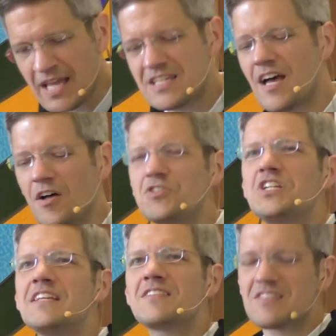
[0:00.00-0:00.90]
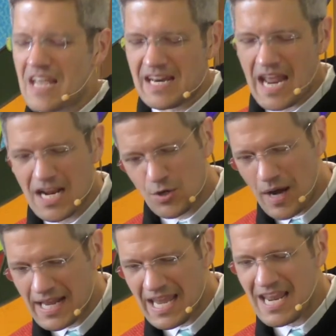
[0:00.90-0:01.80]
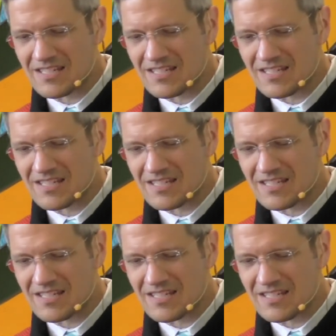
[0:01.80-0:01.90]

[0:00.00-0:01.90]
tell Jesus in a cranky,